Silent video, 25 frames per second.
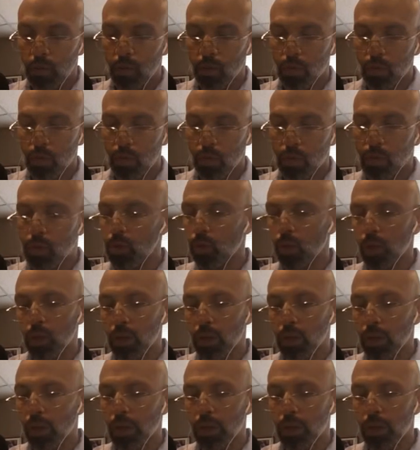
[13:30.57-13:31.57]
Sure,
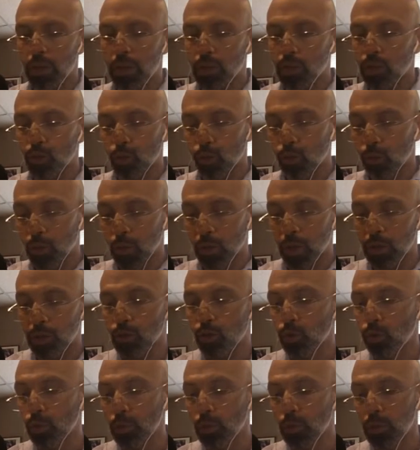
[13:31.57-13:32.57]
yeah. A
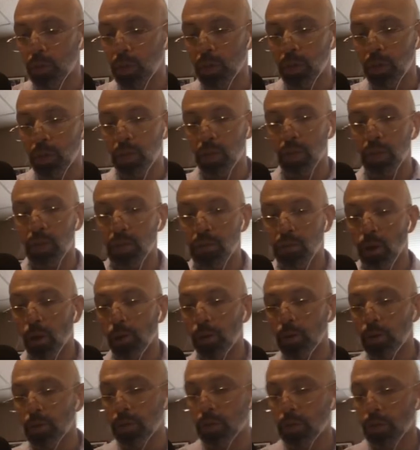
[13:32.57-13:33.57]
Zoom meeting is always
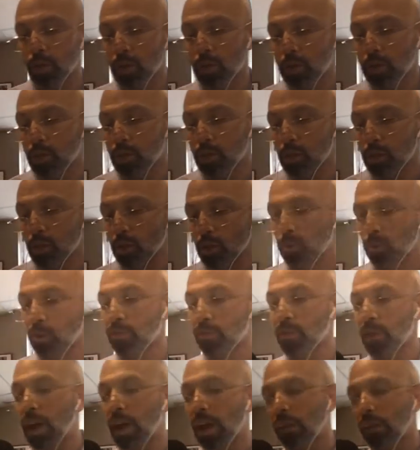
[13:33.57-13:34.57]
good too if you
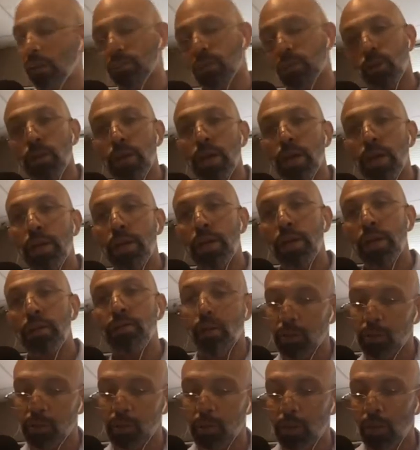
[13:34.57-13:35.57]
have to go that
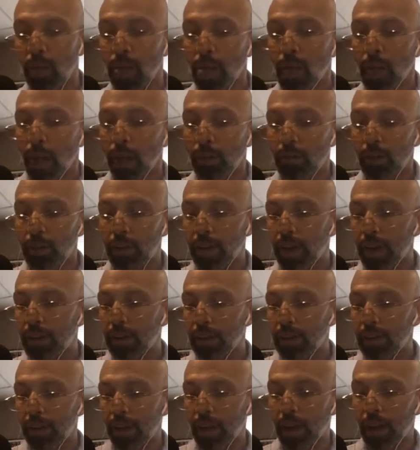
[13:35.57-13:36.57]
direction. I mean,
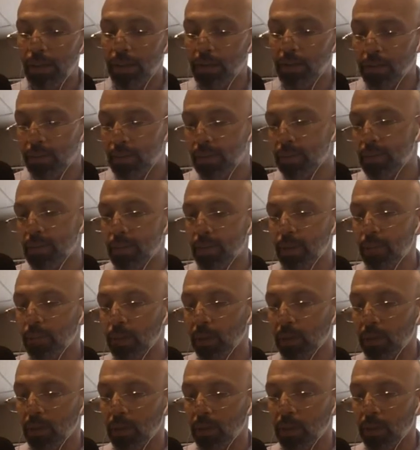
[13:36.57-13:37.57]
I
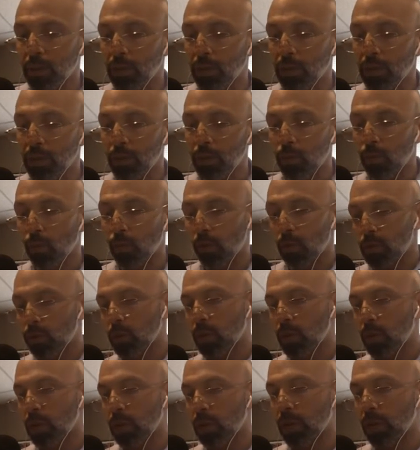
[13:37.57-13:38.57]
typically would like to
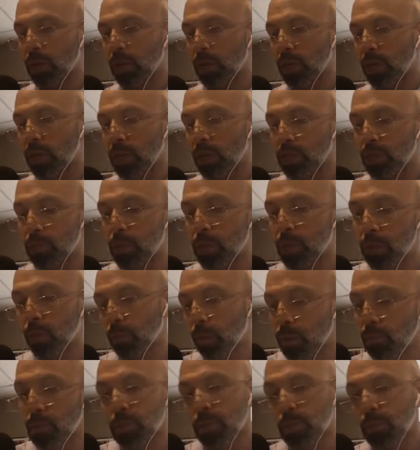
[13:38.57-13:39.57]
meet people in
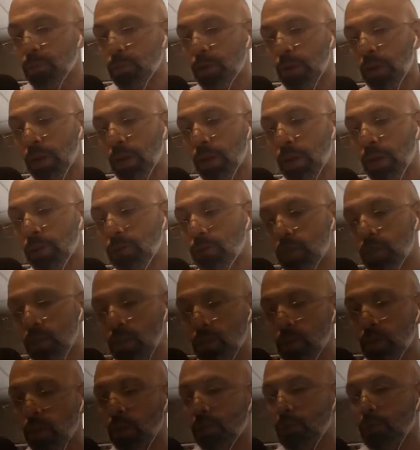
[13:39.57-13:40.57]
person, but sometimes
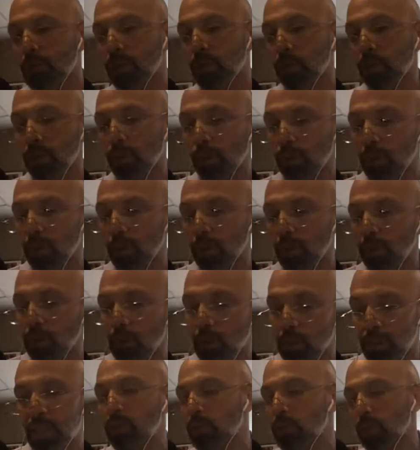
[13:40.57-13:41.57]
if they're in another
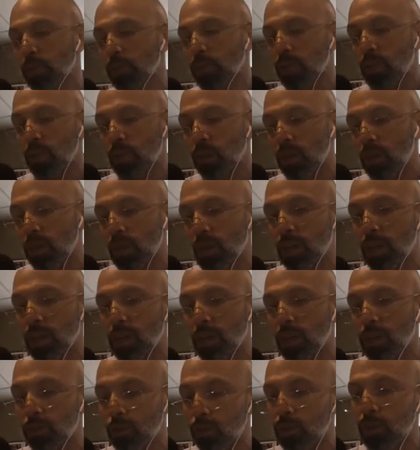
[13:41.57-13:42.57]
state or something, you can't do that.